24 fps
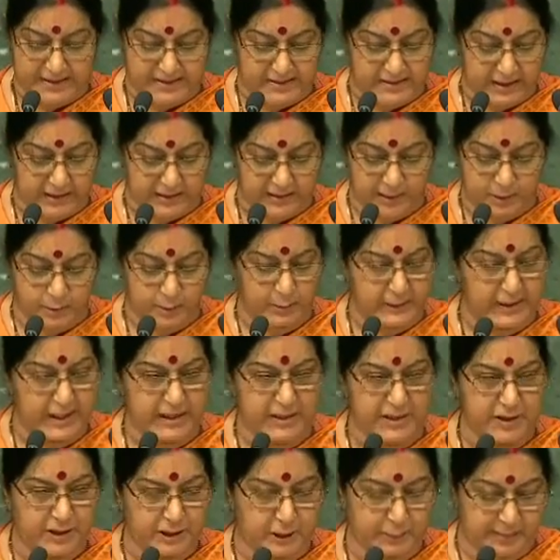We will not
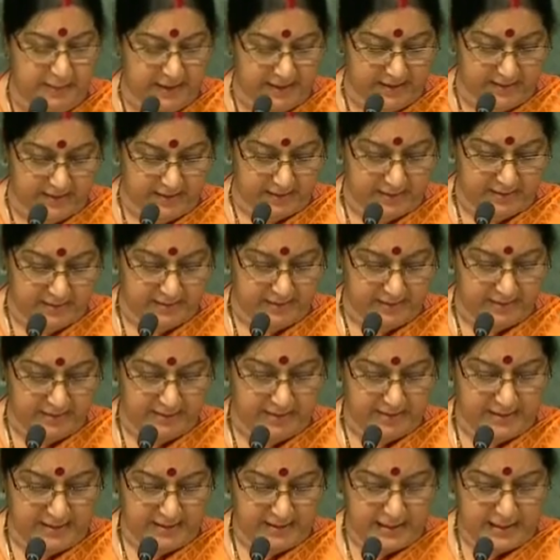be able to win against
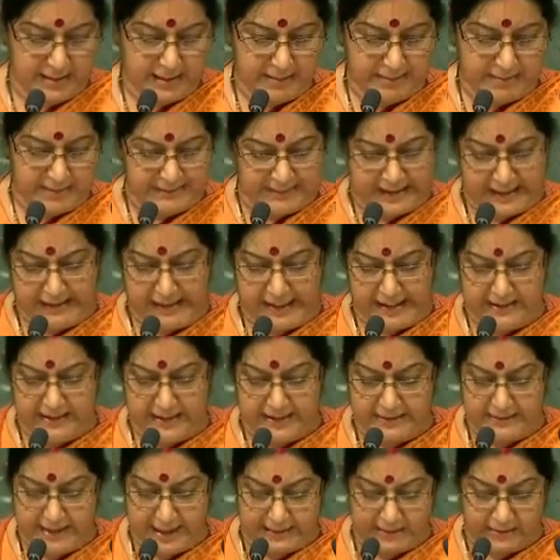terrorism by making
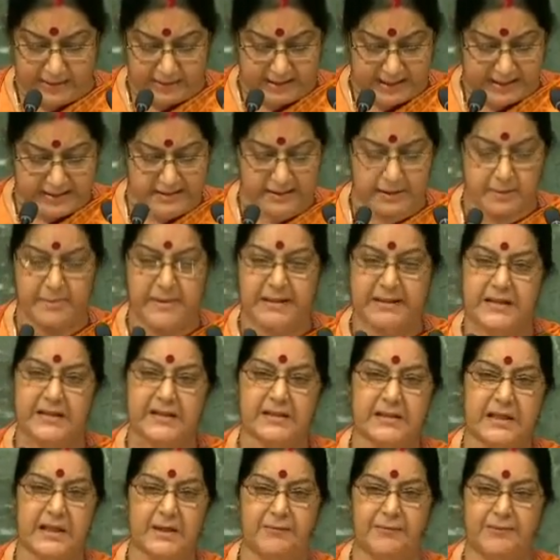specious distinctions
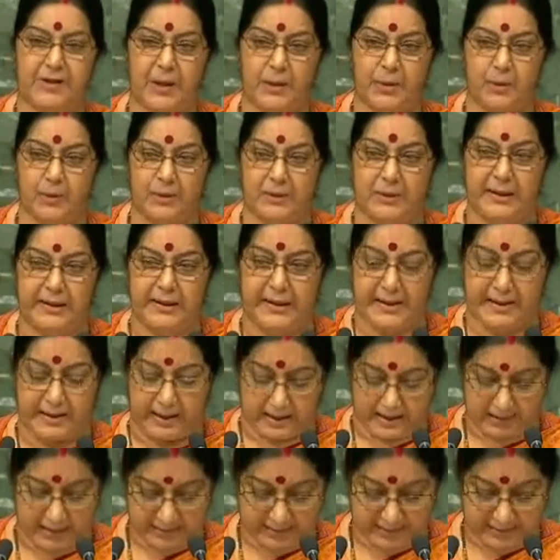between your
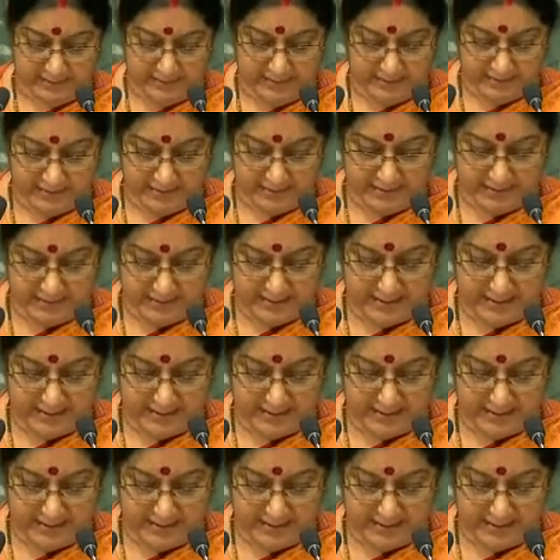problems and mine,